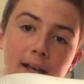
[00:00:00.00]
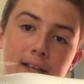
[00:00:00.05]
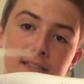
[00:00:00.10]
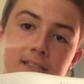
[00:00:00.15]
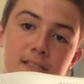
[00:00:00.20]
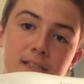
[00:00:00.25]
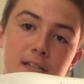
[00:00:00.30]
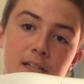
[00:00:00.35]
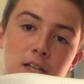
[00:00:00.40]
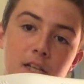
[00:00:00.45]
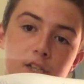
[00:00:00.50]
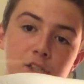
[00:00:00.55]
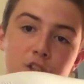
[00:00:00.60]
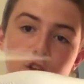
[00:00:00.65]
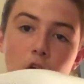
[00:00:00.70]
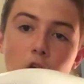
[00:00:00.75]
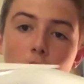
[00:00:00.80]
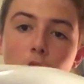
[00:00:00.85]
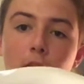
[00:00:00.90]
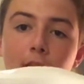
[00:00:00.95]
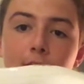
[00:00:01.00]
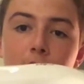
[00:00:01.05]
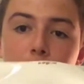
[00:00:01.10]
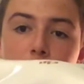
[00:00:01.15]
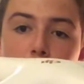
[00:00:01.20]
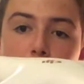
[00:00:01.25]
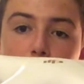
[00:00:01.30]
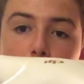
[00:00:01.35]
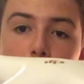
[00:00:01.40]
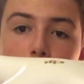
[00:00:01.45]
all you do
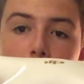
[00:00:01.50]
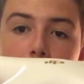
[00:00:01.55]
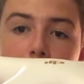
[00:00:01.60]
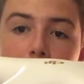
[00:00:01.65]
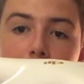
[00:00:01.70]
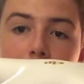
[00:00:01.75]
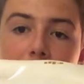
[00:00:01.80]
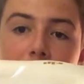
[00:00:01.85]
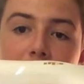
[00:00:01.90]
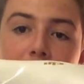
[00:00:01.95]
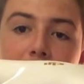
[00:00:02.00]
is